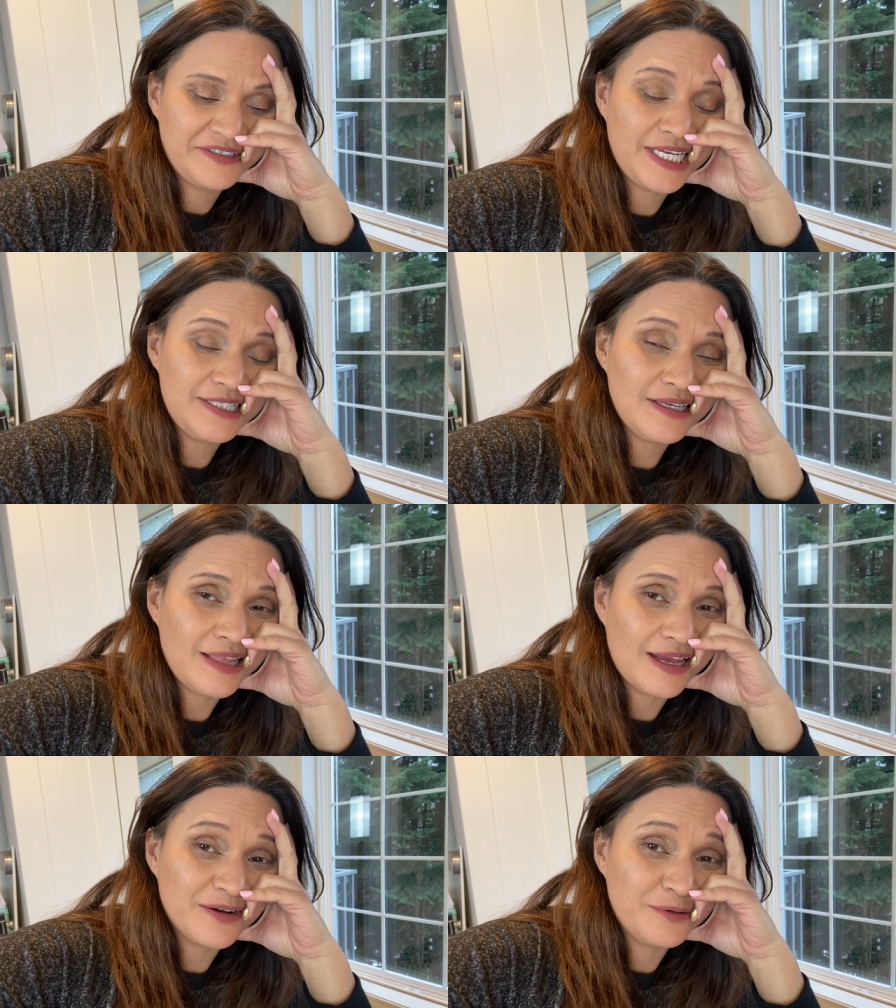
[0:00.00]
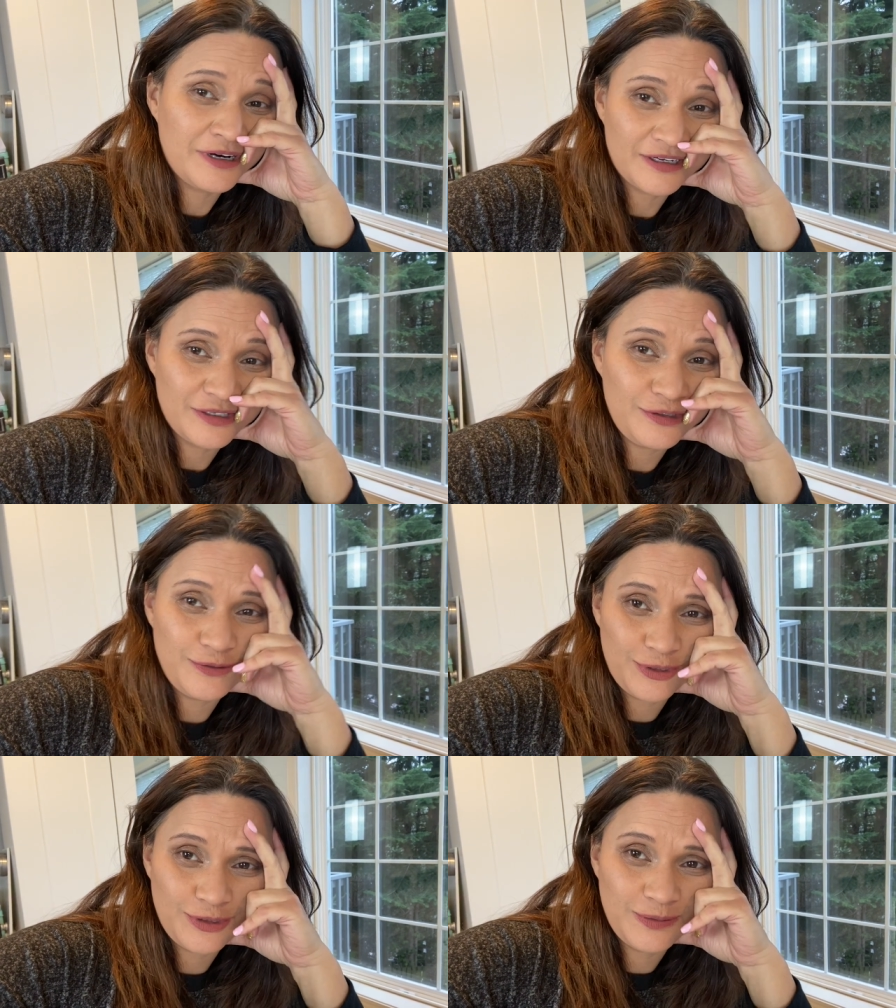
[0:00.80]
It's a lot of work.
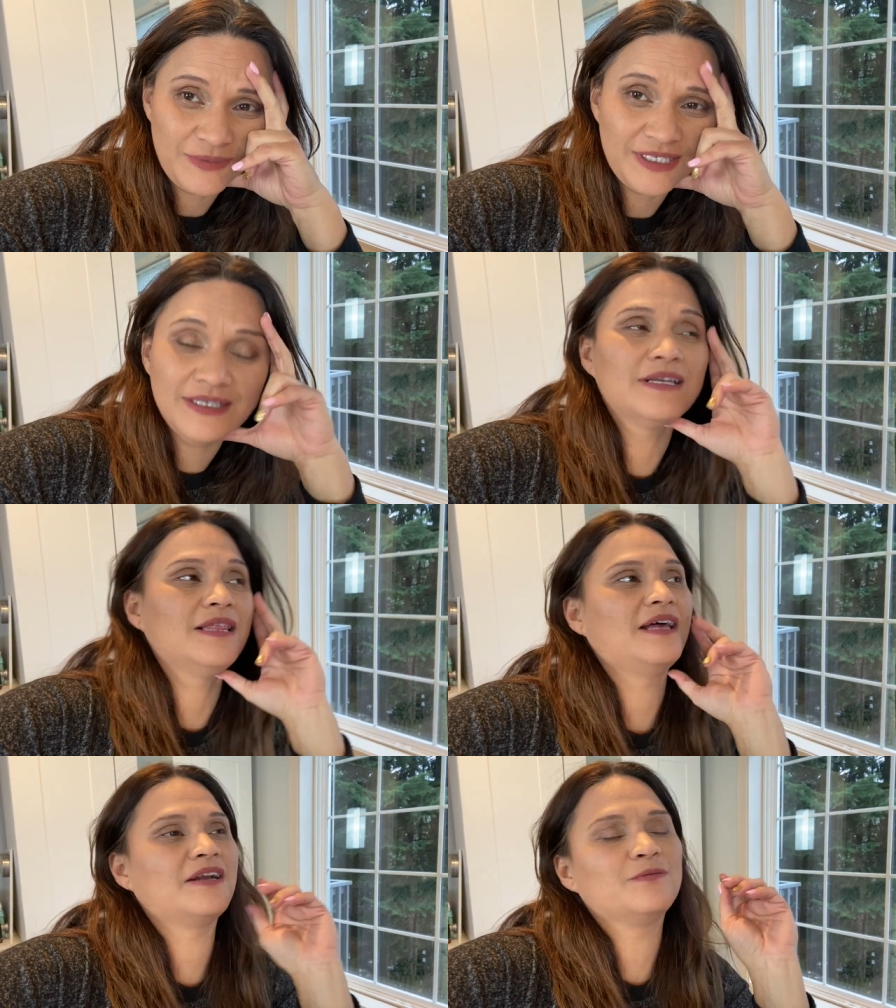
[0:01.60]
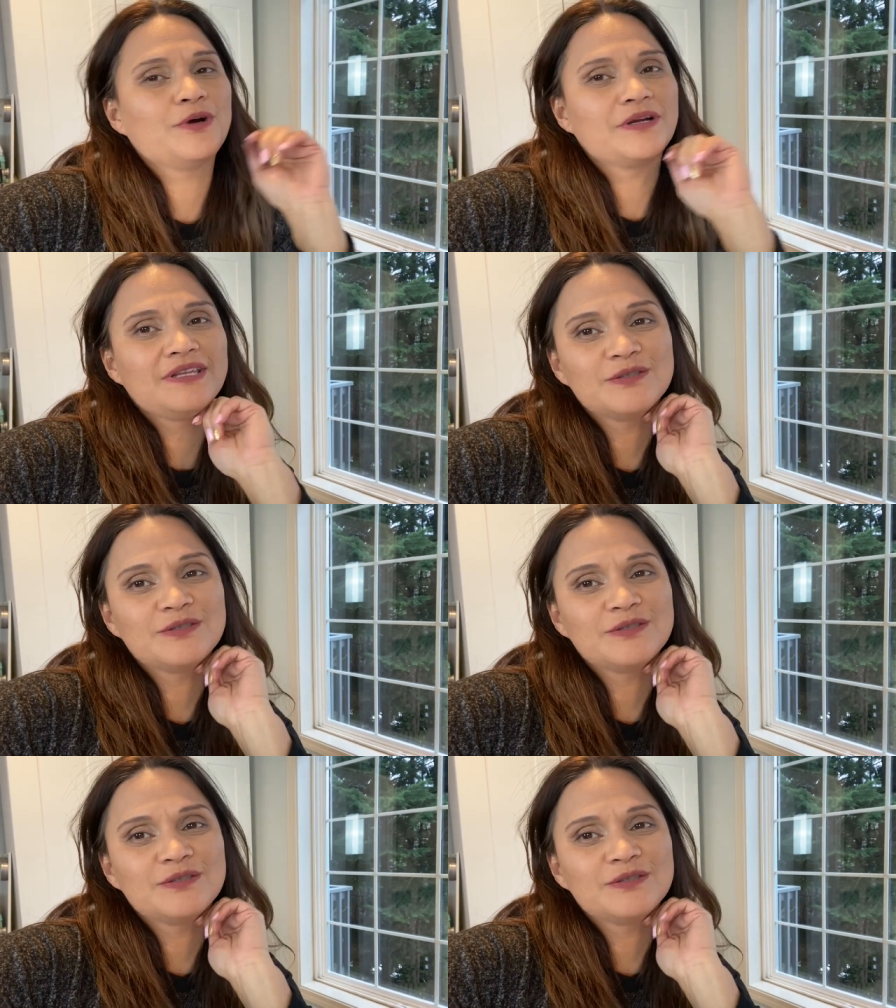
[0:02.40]
YouTube is a lot of work.